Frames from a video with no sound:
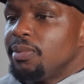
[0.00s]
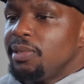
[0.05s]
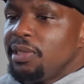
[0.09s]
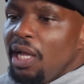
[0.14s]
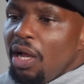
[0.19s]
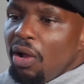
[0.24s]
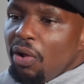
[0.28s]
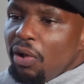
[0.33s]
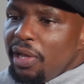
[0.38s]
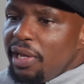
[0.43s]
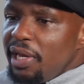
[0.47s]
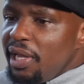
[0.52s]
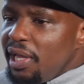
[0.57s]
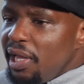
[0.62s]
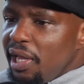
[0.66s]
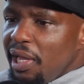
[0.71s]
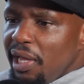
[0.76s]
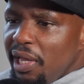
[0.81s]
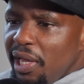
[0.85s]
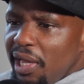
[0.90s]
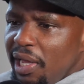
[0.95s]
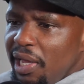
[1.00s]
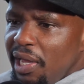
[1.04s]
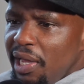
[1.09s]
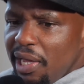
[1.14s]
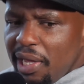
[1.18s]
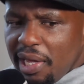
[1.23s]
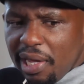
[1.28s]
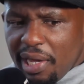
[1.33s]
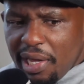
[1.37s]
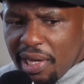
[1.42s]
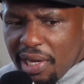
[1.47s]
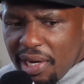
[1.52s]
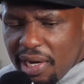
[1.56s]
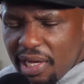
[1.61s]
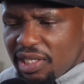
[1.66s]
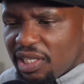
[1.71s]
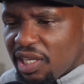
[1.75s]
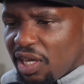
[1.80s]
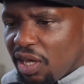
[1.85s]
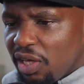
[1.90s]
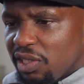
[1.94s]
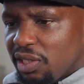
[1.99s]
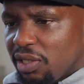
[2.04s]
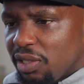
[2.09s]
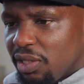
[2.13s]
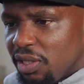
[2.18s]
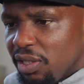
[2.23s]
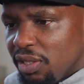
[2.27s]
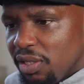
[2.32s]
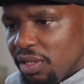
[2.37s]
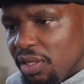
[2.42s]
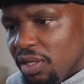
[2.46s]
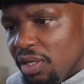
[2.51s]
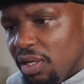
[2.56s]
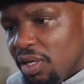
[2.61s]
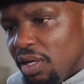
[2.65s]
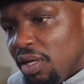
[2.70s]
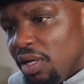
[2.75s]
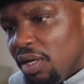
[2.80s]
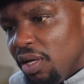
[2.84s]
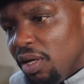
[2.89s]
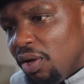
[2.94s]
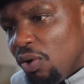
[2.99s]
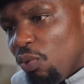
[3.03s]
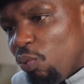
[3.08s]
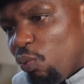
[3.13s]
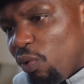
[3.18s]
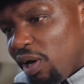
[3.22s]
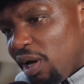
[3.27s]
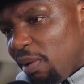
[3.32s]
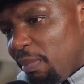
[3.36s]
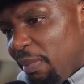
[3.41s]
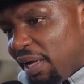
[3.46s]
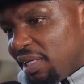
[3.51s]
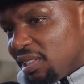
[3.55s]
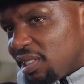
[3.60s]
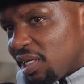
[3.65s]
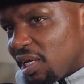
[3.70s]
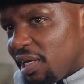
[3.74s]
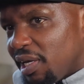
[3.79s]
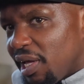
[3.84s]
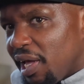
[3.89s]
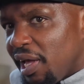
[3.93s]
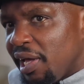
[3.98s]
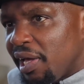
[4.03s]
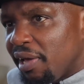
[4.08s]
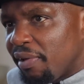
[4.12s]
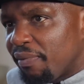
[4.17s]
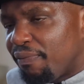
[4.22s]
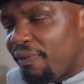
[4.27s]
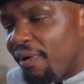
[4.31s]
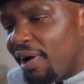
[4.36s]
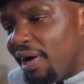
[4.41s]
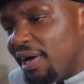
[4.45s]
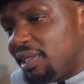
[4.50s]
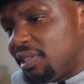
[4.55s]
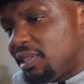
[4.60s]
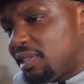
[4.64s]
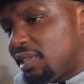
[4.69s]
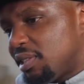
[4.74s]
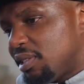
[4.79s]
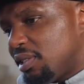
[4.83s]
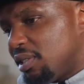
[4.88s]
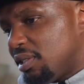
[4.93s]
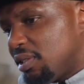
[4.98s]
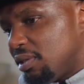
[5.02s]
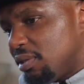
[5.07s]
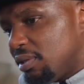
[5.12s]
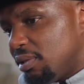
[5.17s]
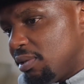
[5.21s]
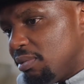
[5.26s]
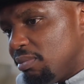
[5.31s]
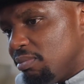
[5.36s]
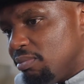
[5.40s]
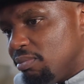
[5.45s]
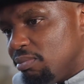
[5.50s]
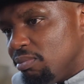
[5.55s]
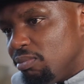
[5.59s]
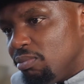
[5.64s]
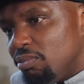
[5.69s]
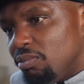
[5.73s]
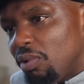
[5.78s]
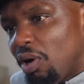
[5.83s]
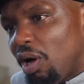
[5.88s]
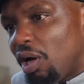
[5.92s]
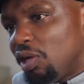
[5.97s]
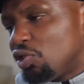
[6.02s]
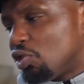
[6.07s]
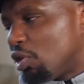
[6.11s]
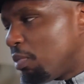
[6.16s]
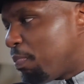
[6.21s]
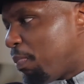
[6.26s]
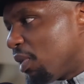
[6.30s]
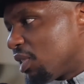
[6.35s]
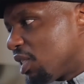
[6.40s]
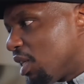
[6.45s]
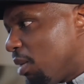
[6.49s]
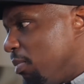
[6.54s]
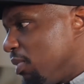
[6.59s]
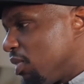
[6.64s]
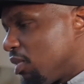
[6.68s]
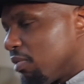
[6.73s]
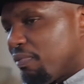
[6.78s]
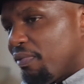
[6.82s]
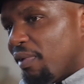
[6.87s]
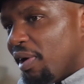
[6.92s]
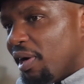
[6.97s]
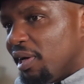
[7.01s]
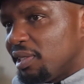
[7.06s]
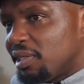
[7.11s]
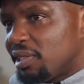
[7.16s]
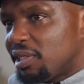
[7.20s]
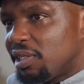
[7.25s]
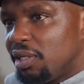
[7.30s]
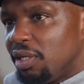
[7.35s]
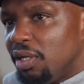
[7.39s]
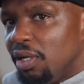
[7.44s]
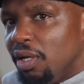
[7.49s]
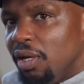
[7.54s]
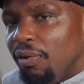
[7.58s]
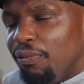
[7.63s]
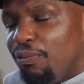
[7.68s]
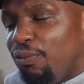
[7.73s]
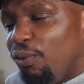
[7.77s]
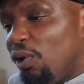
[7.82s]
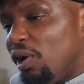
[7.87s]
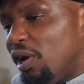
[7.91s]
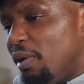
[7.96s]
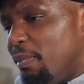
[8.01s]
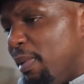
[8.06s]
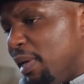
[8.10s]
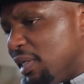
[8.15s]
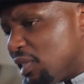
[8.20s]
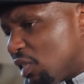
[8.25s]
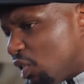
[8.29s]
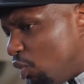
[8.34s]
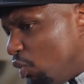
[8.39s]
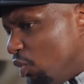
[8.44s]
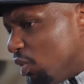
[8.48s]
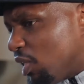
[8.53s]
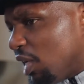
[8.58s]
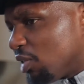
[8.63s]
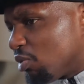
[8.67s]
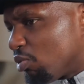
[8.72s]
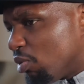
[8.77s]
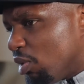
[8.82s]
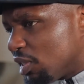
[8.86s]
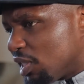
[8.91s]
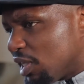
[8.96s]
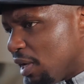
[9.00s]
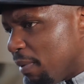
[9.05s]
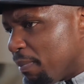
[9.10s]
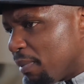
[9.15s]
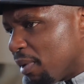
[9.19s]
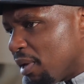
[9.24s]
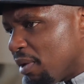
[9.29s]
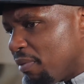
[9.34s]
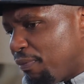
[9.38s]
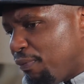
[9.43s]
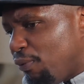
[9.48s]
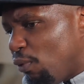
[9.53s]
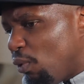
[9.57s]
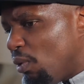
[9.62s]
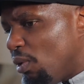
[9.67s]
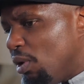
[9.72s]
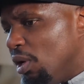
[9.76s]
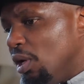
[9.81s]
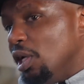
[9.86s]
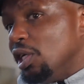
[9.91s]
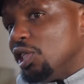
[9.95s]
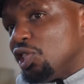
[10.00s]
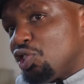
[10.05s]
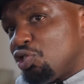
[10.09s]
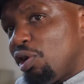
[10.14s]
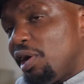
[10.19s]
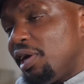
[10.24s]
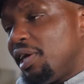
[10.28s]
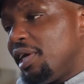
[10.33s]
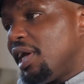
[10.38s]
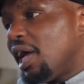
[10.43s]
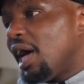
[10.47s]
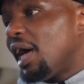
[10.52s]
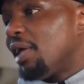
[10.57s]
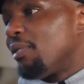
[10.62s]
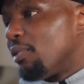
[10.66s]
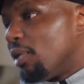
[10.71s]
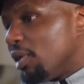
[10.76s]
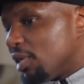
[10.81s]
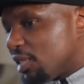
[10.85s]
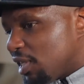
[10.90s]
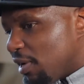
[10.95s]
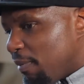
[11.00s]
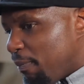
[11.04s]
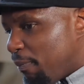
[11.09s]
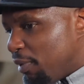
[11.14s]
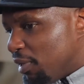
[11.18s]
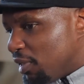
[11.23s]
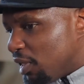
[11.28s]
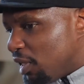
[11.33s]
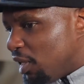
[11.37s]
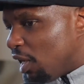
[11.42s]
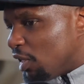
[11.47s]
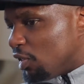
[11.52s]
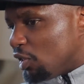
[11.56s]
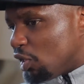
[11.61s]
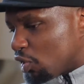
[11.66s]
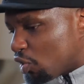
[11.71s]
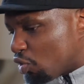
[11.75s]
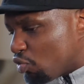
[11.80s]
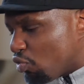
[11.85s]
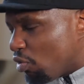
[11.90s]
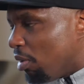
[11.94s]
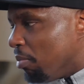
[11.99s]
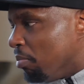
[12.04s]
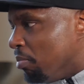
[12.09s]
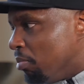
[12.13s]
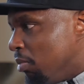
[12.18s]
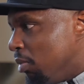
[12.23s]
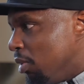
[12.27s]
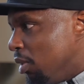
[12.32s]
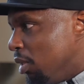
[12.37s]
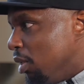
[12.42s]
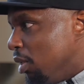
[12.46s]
No, it is, because when a man's had 80 fights, 100 plus amateur fights, fought the best, 2 times world champion, trained 9 world champions, and not just from